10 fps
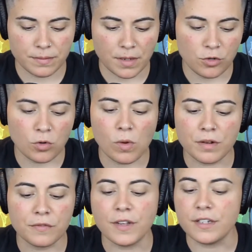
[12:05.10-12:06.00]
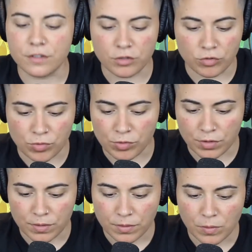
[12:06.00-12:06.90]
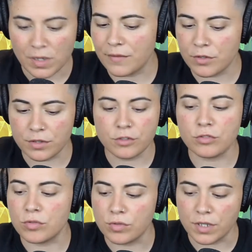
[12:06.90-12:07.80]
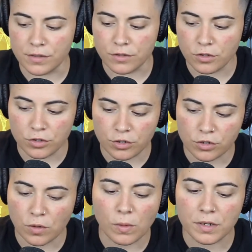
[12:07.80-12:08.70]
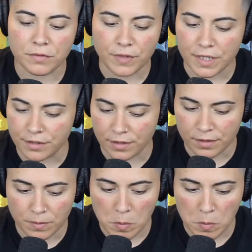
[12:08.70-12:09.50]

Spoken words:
you don't want to face the truth. Whatever this truth is, you just don't want to face it.